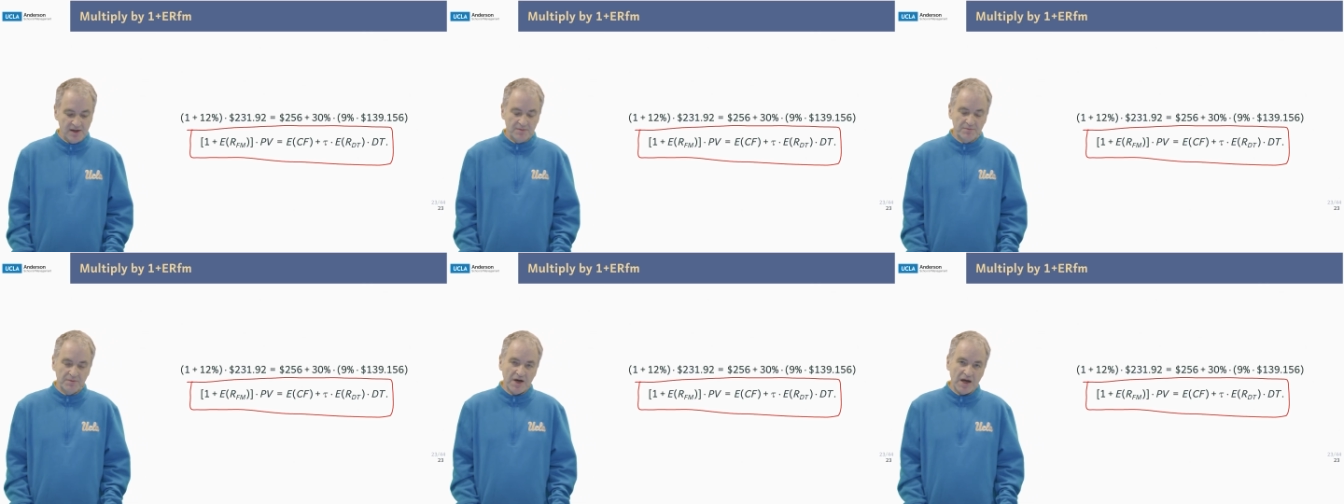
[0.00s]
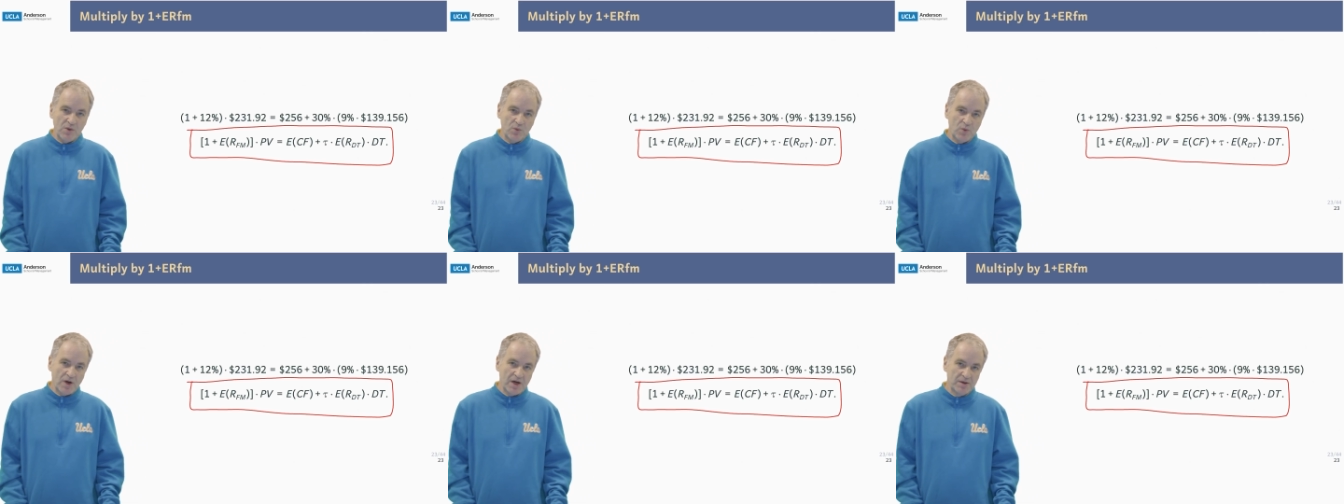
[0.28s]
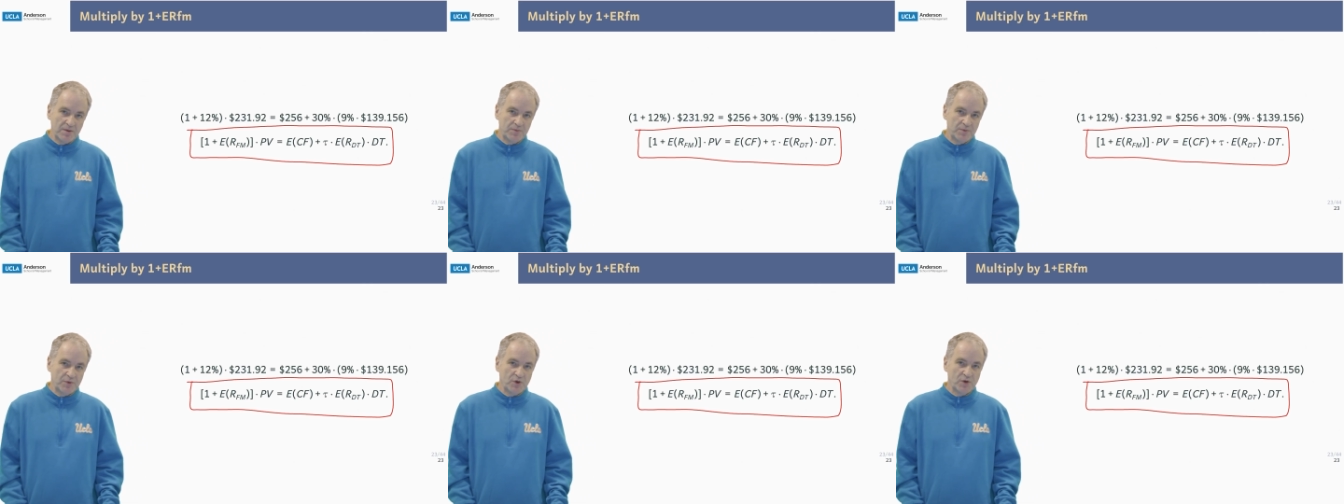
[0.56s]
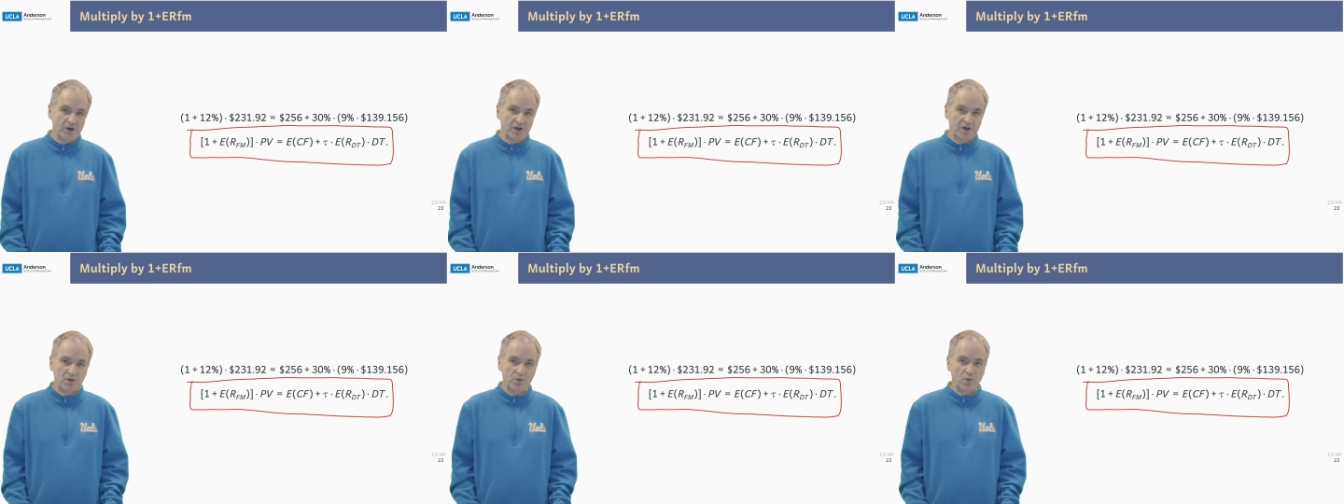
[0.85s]
by
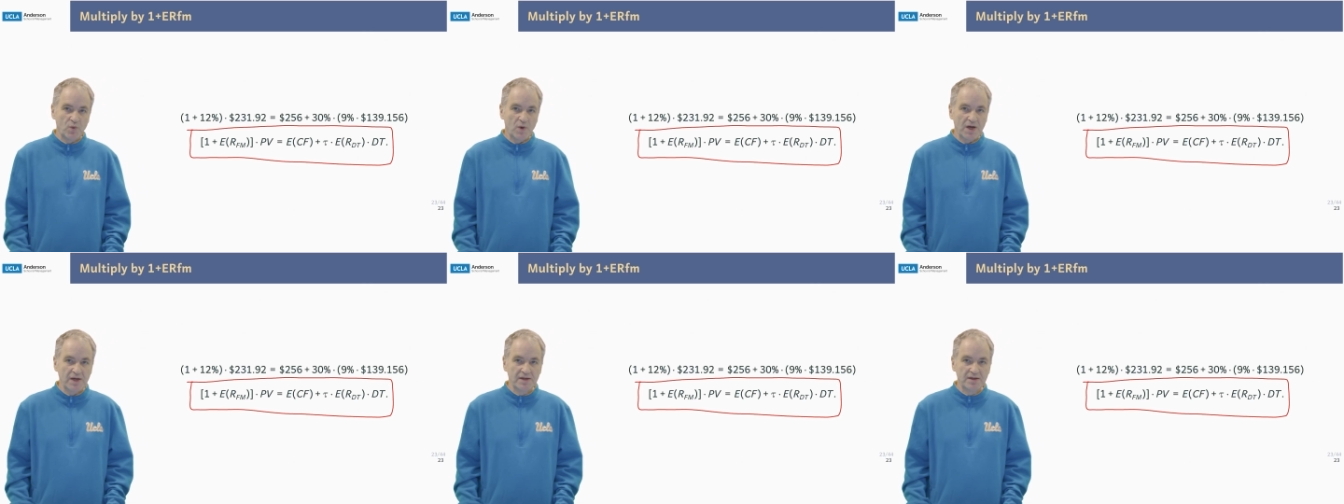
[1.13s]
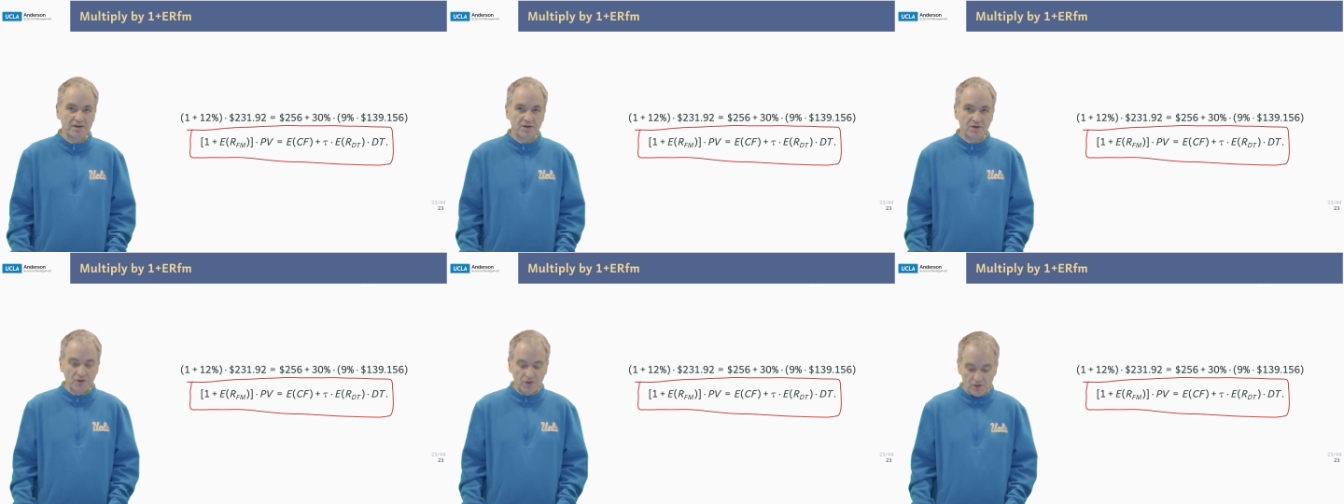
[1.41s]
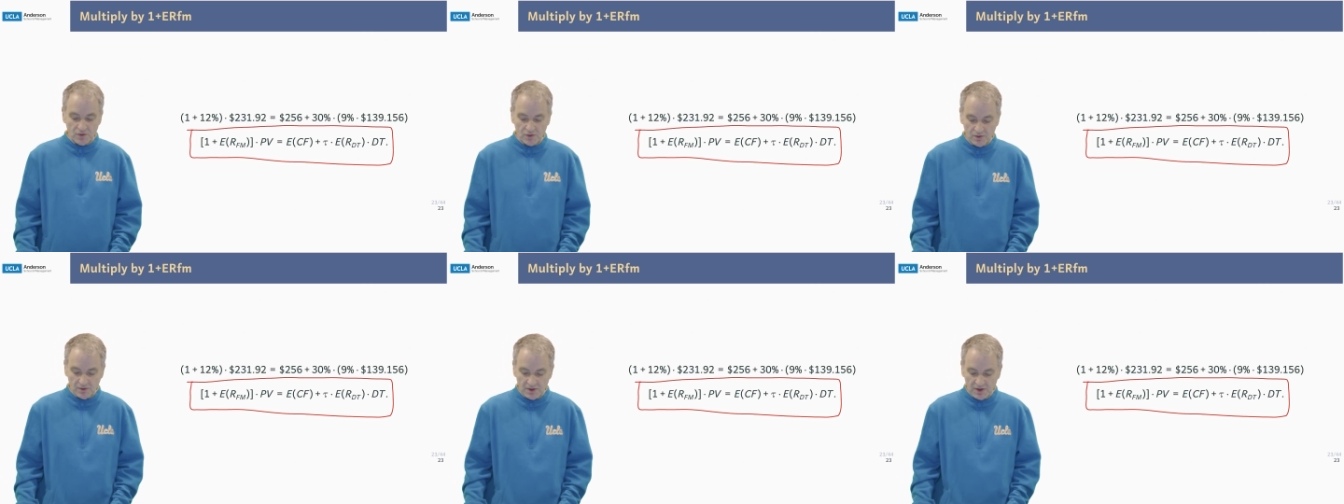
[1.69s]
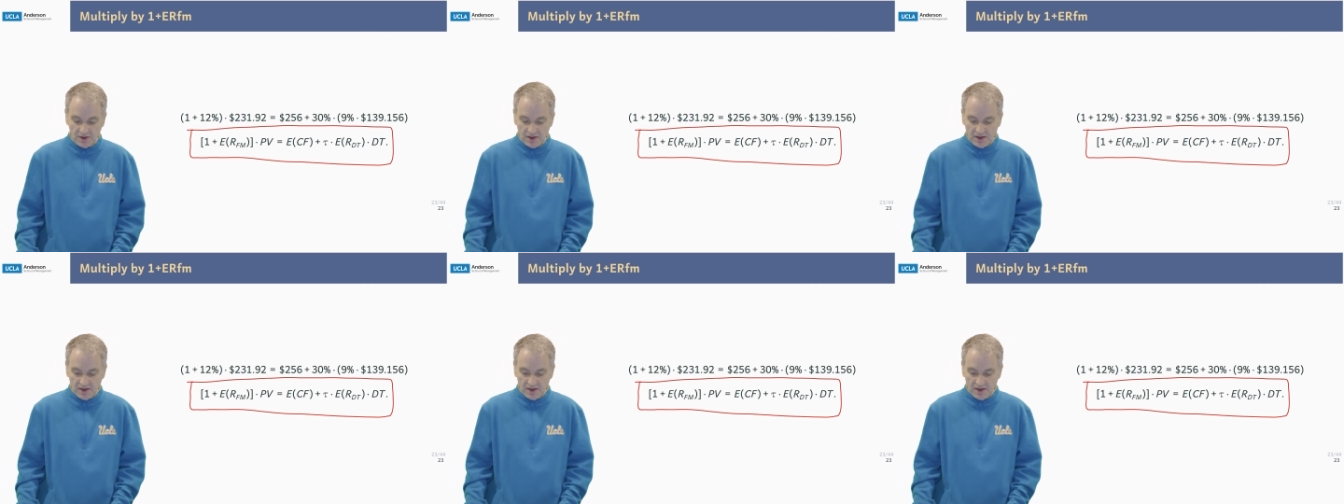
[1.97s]
1.12,